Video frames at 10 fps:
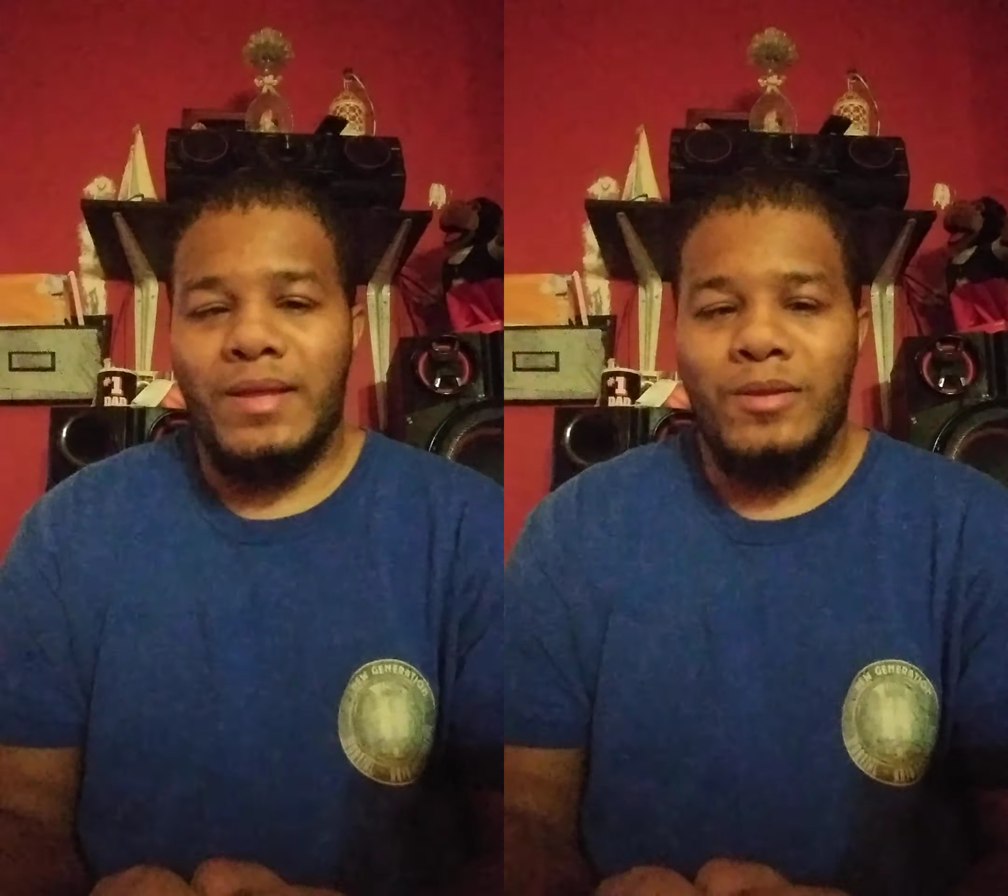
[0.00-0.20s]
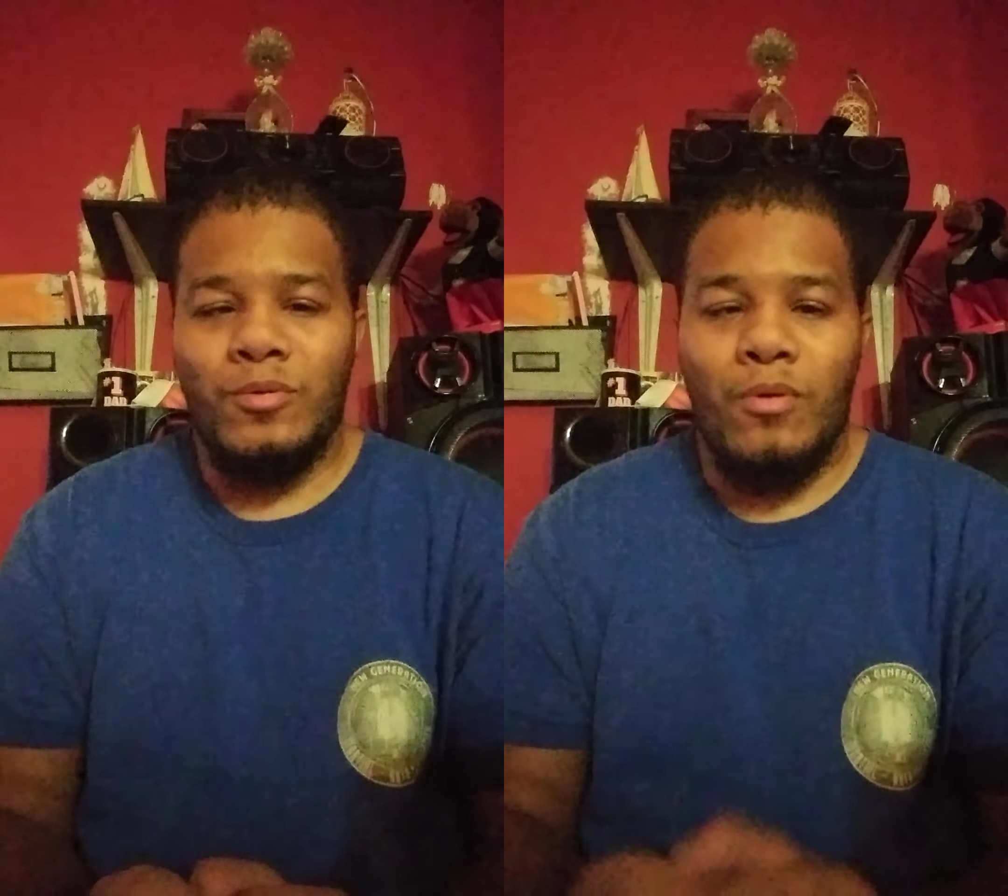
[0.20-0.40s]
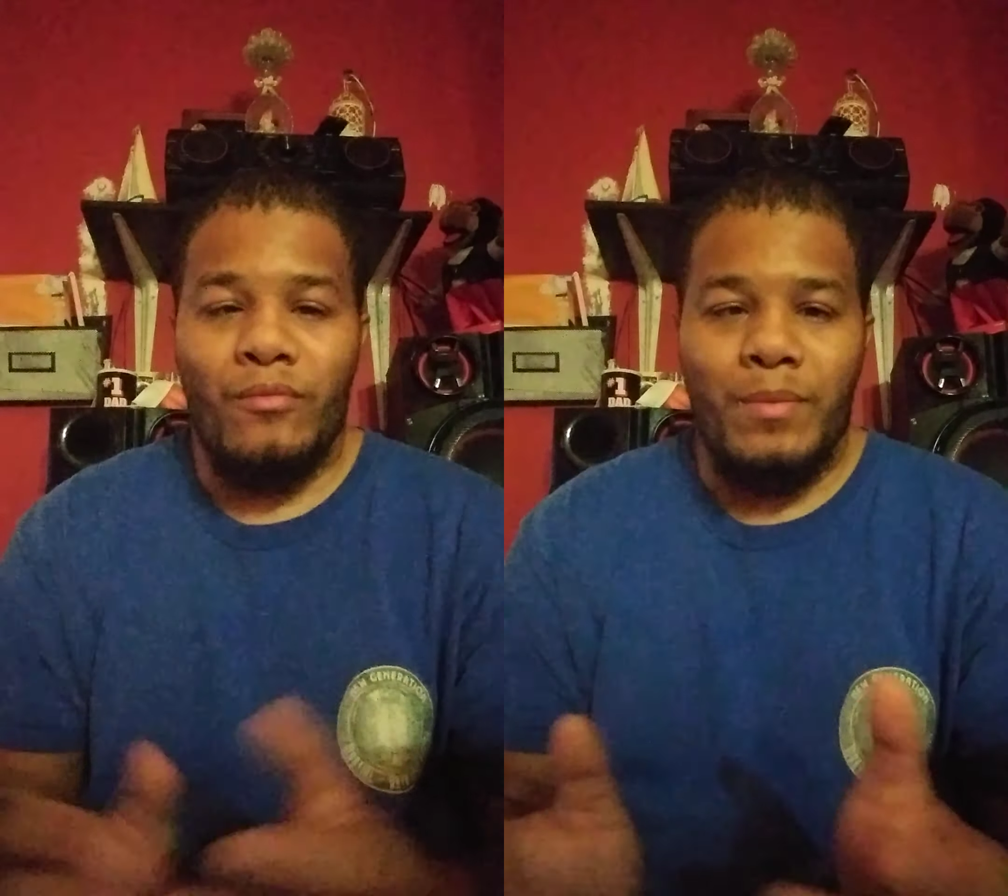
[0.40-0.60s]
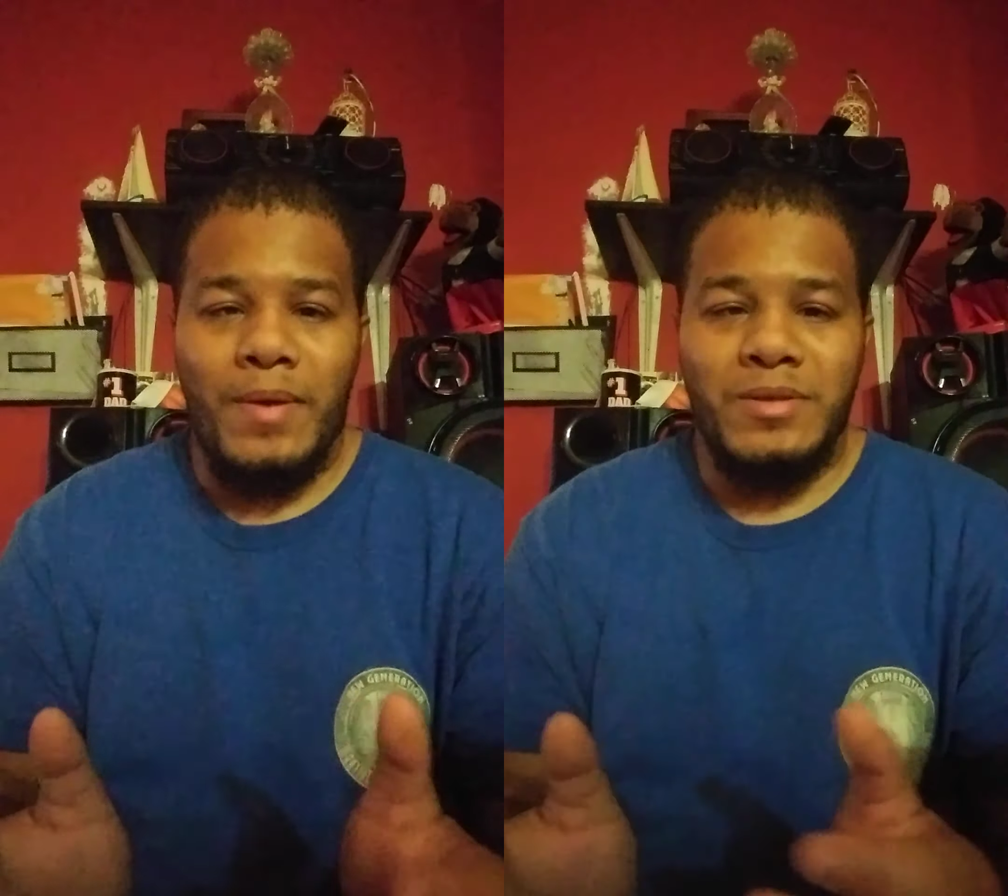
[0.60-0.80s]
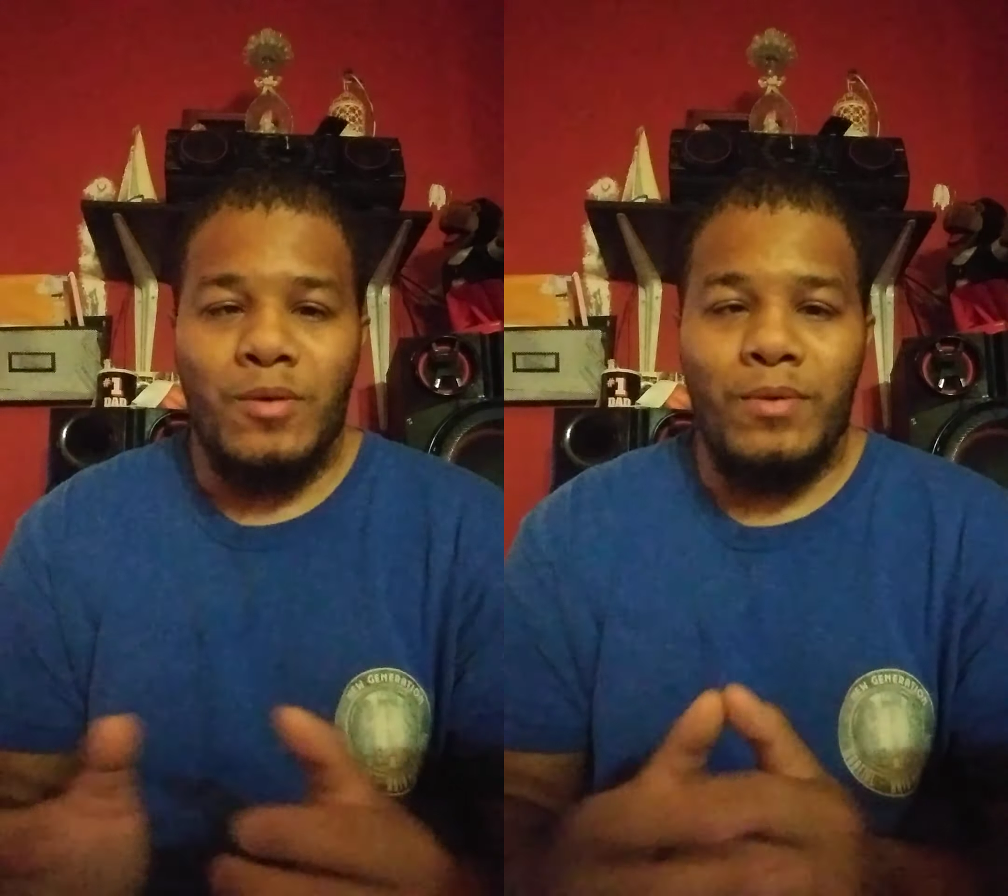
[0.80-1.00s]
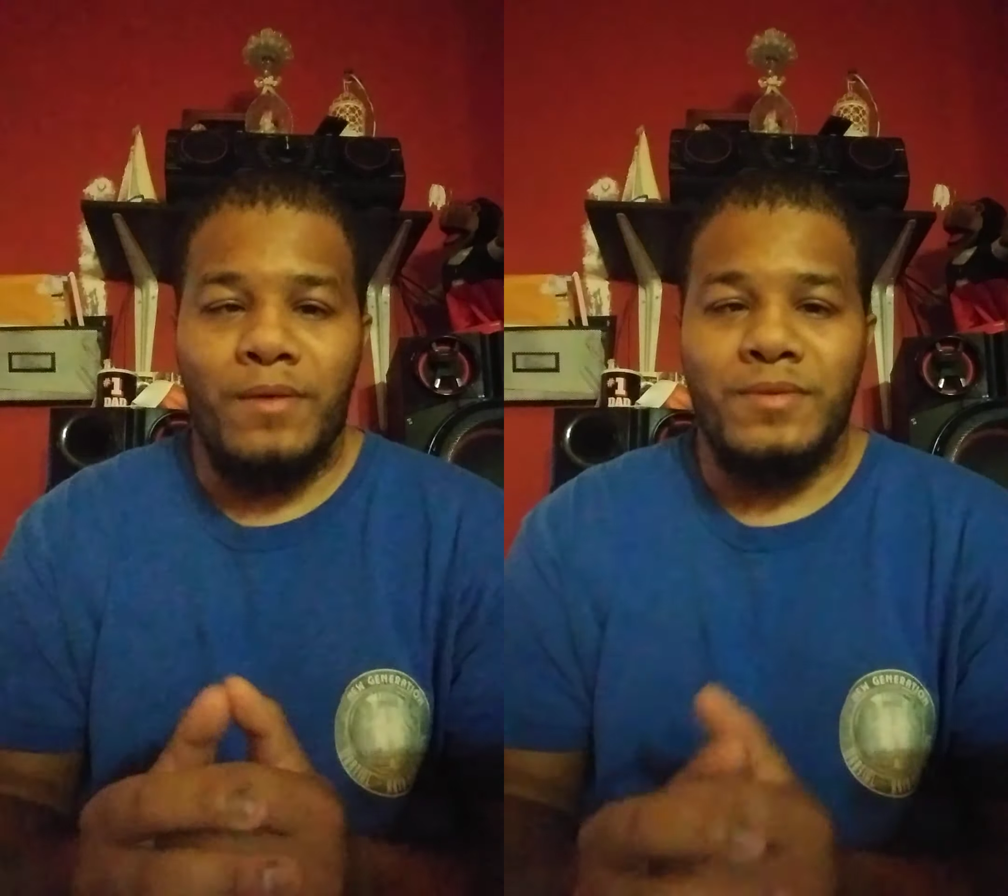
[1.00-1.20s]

they do a rematch. I would love